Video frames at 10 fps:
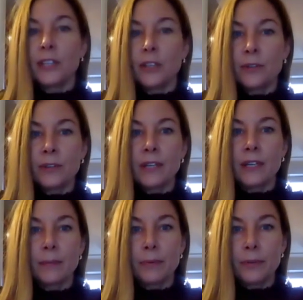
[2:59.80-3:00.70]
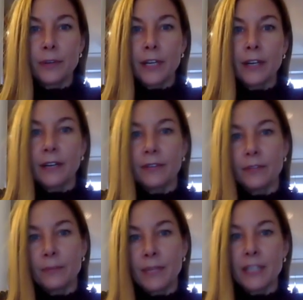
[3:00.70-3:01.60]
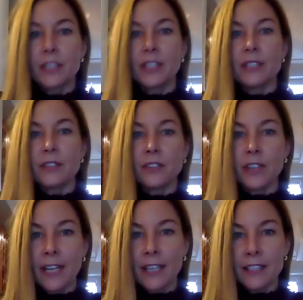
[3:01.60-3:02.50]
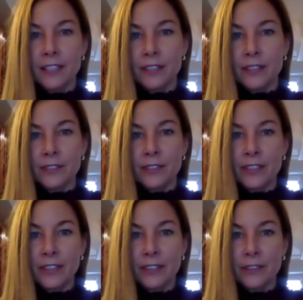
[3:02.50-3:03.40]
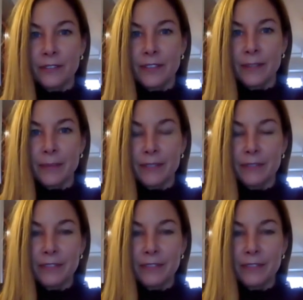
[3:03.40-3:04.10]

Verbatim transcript: yoga, prayer, affirmations, gratitude, all of the above.